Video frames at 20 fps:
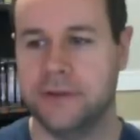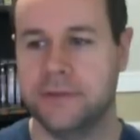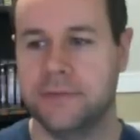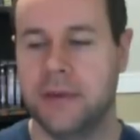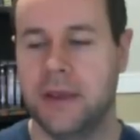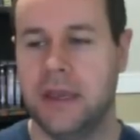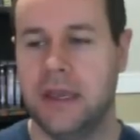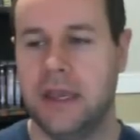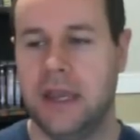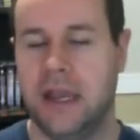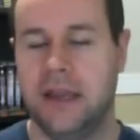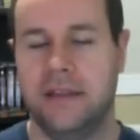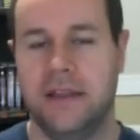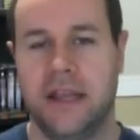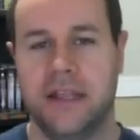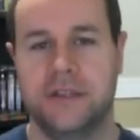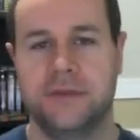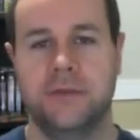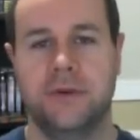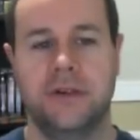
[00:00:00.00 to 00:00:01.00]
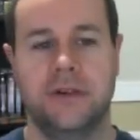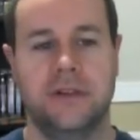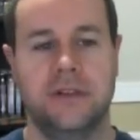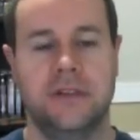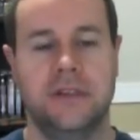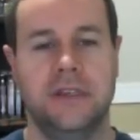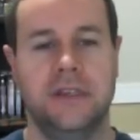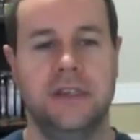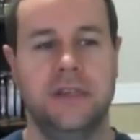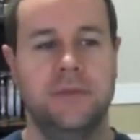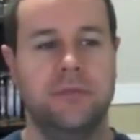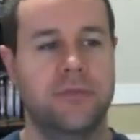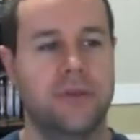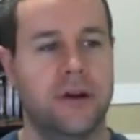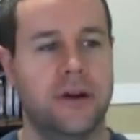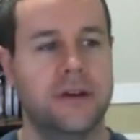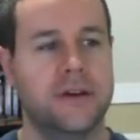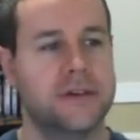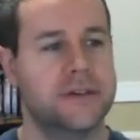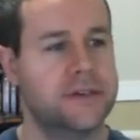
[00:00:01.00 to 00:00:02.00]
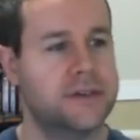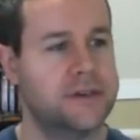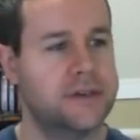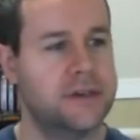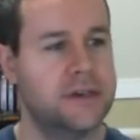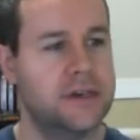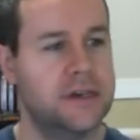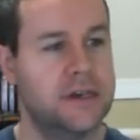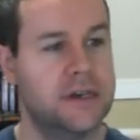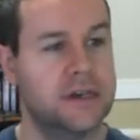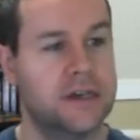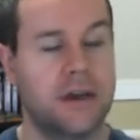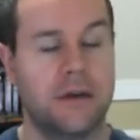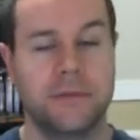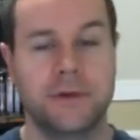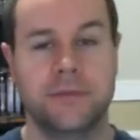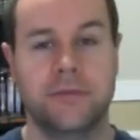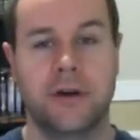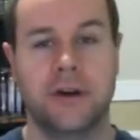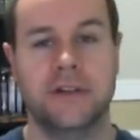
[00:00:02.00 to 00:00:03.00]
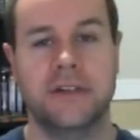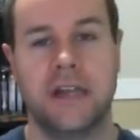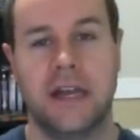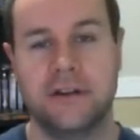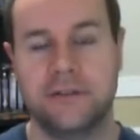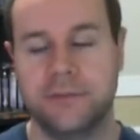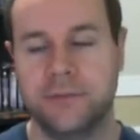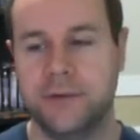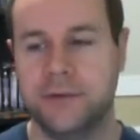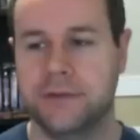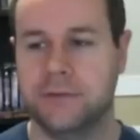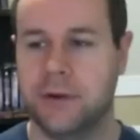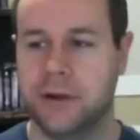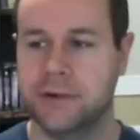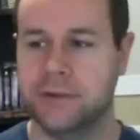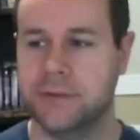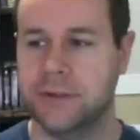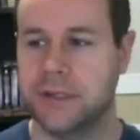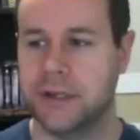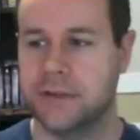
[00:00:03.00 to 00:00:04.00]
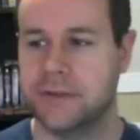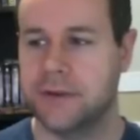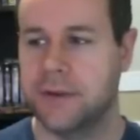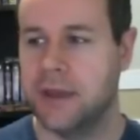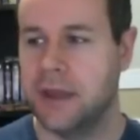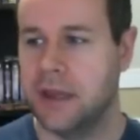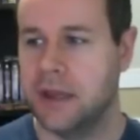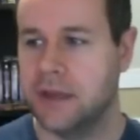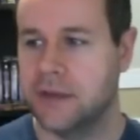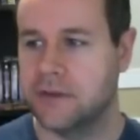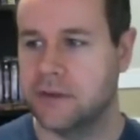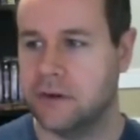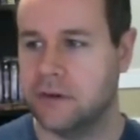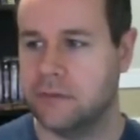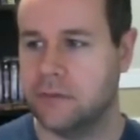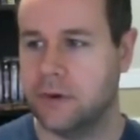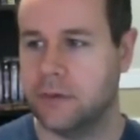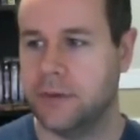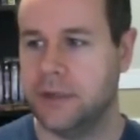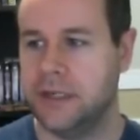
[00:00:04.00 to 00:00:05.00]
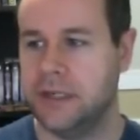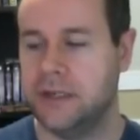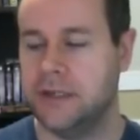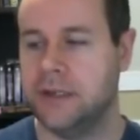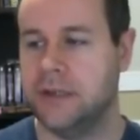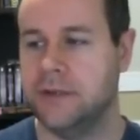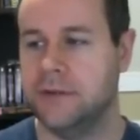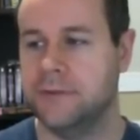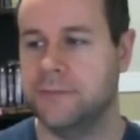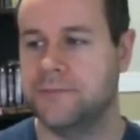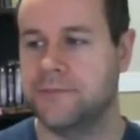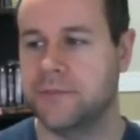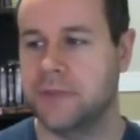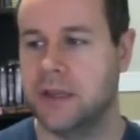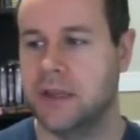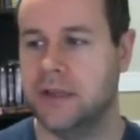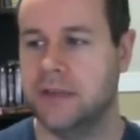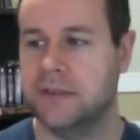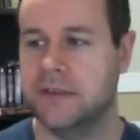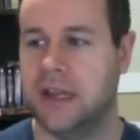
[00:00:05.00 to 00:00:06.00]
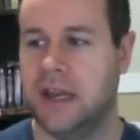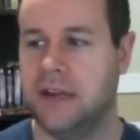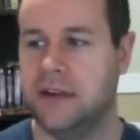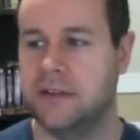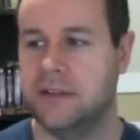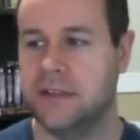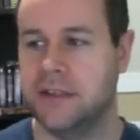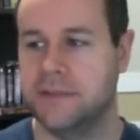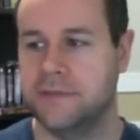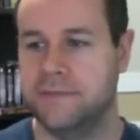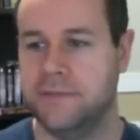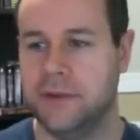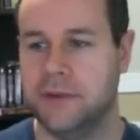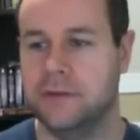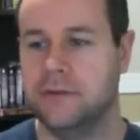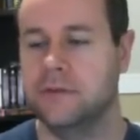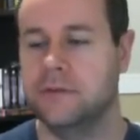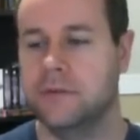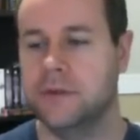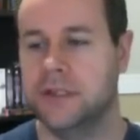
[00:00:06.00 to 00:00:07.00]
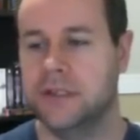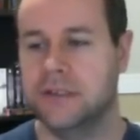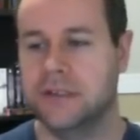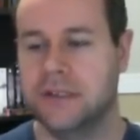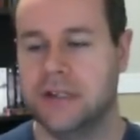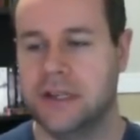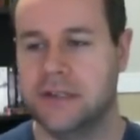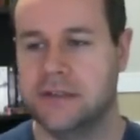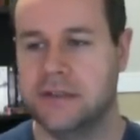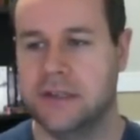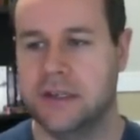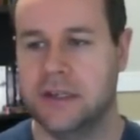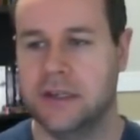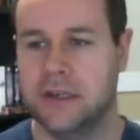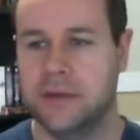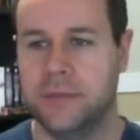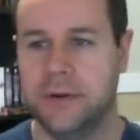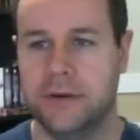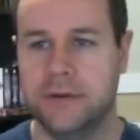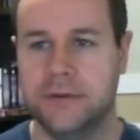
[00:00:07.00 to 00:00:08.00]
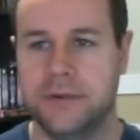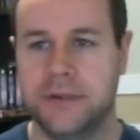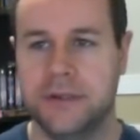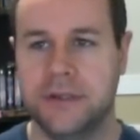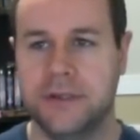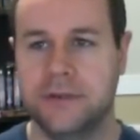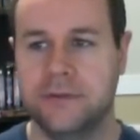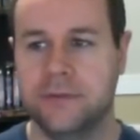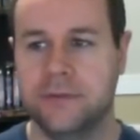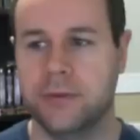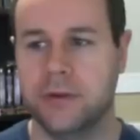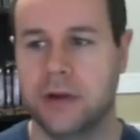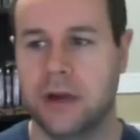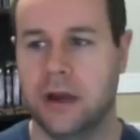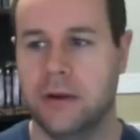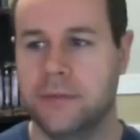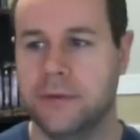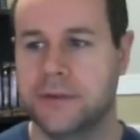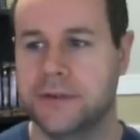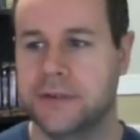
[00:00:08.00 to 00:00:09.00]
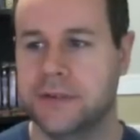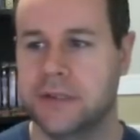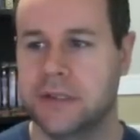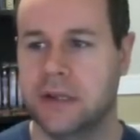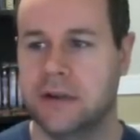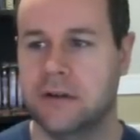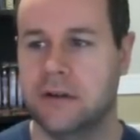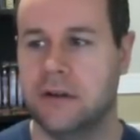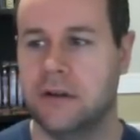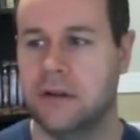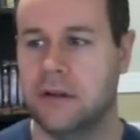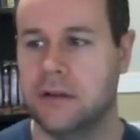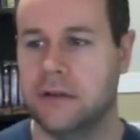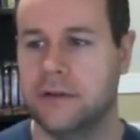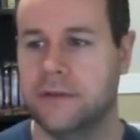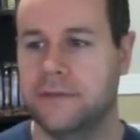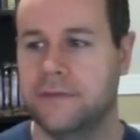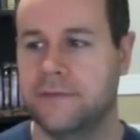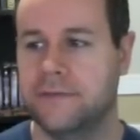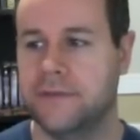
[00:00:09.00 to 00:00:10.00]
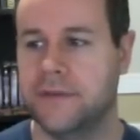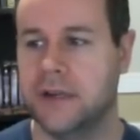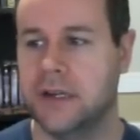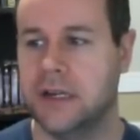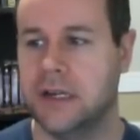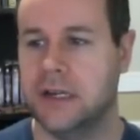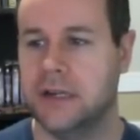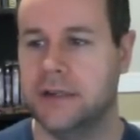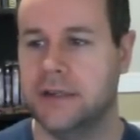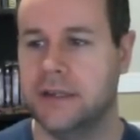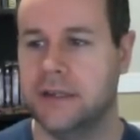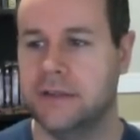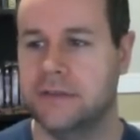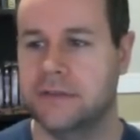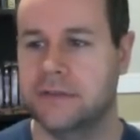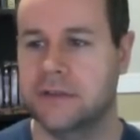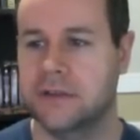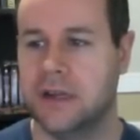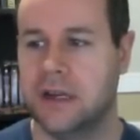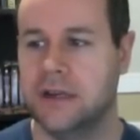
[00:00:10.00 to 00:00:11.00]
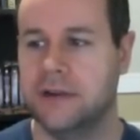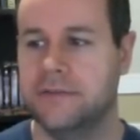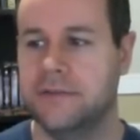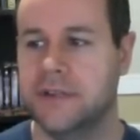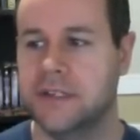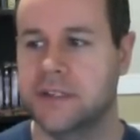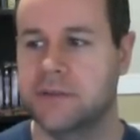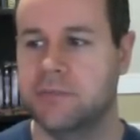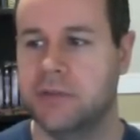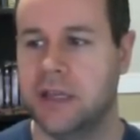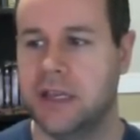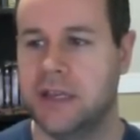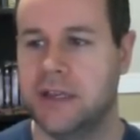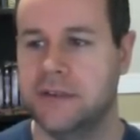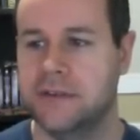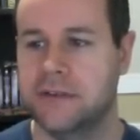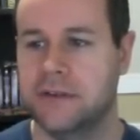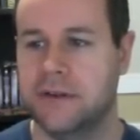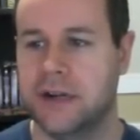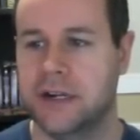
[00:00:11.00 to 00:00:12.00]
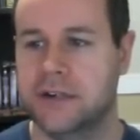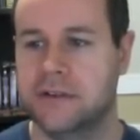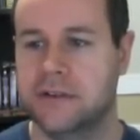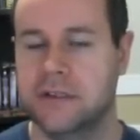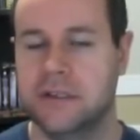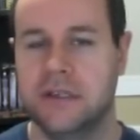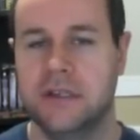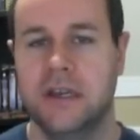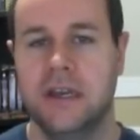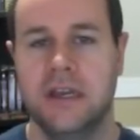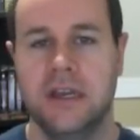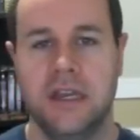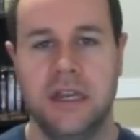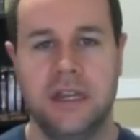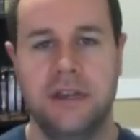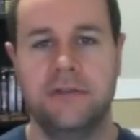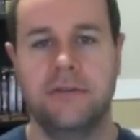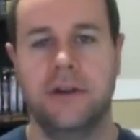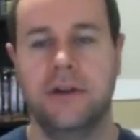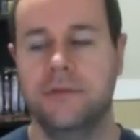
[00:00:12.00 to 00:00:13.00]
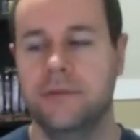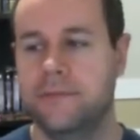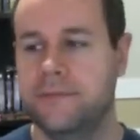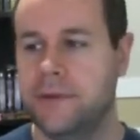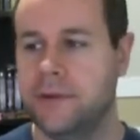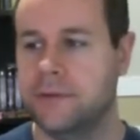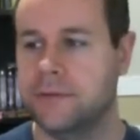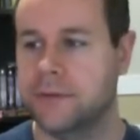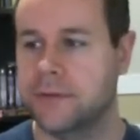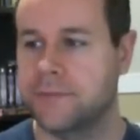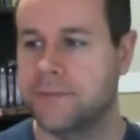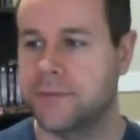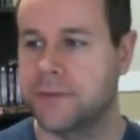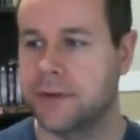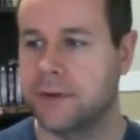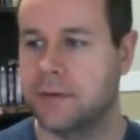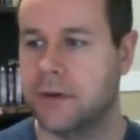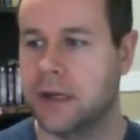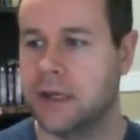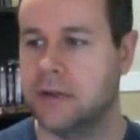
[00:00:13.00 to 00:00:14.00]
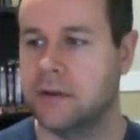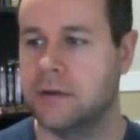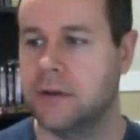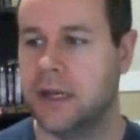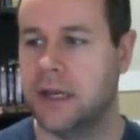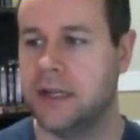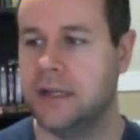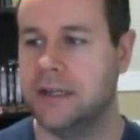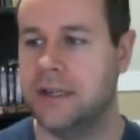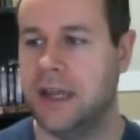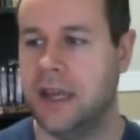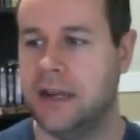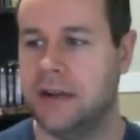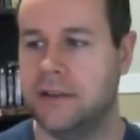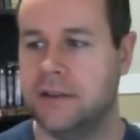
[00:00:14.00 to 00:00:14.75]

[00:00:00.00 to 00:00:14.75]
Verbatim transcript: field. And that's what the product uh, commerce product attributes module does. So what we need to do is edit this view, which is a nice thing about Drupal Commerce is that all of uh, its kind of displays are actually integrated with views. So I can go ahead and